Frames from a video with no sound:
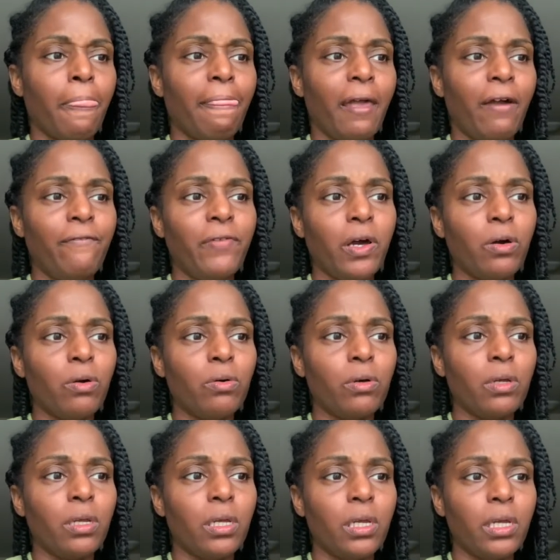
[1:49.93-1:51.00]
I felt
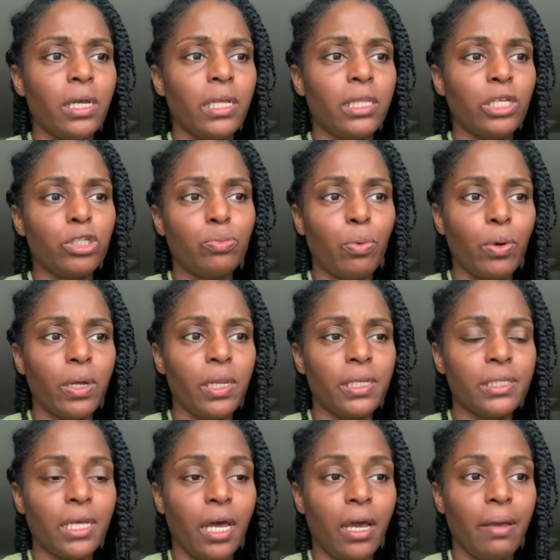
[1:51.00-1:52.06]
at this point in
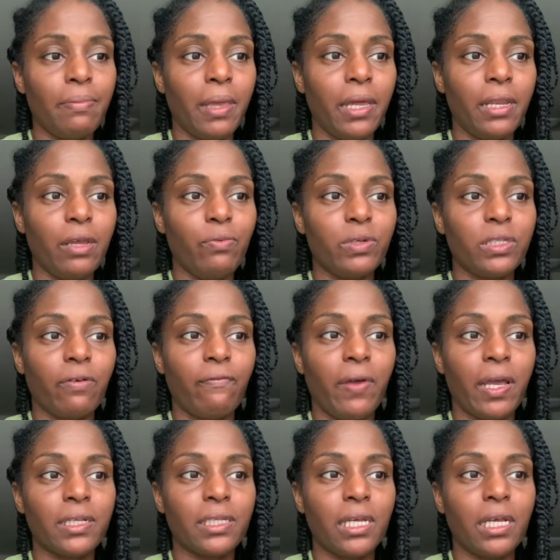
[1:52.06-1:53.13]
time that it was
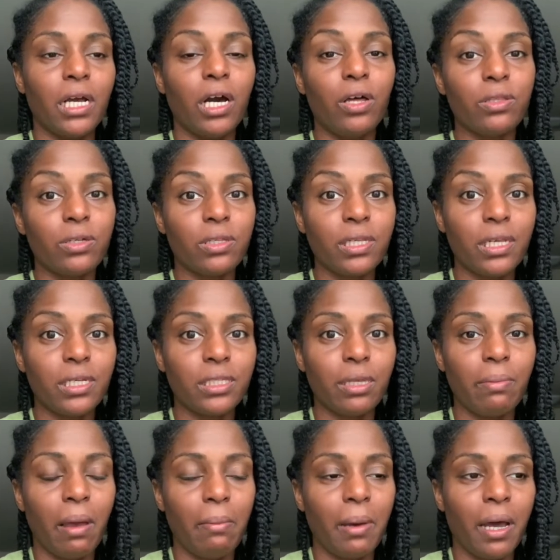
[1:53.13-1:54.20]
affecting other things in
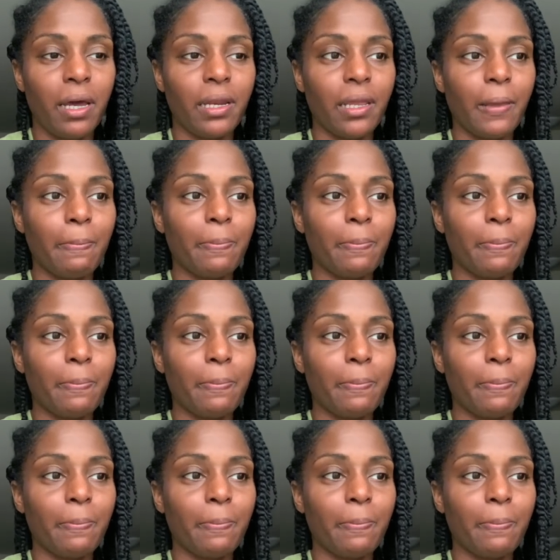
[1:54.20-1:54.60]
my body.